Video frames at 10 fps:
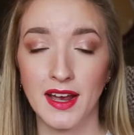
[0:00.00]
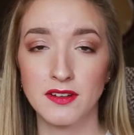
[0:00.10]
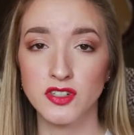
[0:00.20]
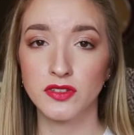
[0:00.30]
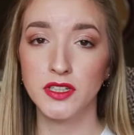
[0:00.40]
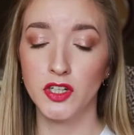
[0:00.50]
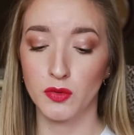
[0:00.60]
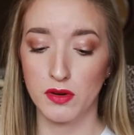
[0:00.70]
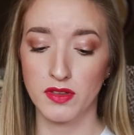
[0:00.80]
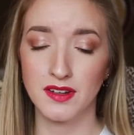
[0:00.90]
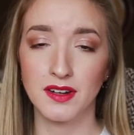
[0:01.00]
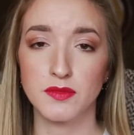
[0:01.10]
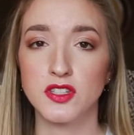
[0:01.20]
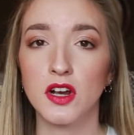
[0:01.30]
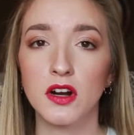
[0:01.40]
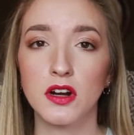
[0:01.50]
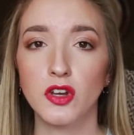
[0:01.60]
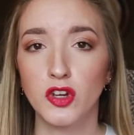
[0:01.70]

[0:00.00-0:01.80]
casually, you can wear it with a denim skirt,